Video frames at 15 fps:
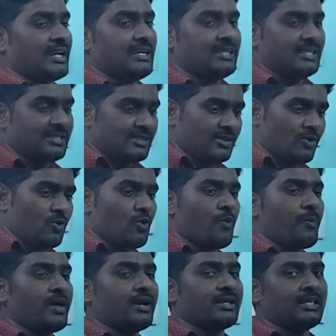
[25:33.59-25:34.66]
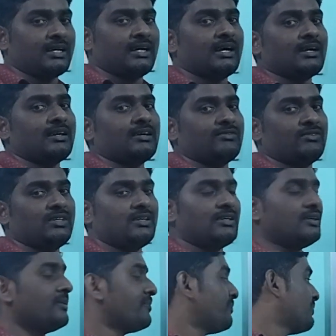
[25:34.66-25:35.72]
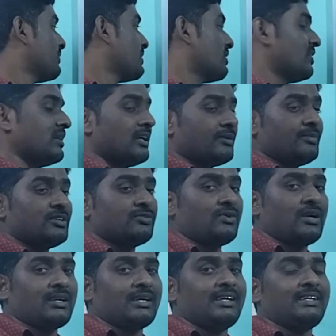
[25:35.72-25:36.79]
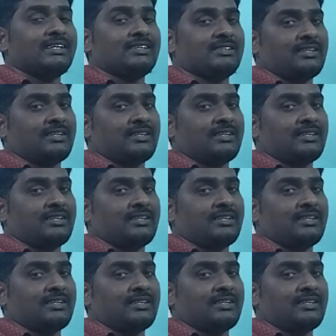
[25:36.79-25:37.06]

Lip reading: a scientist opened the gut of the gut means what?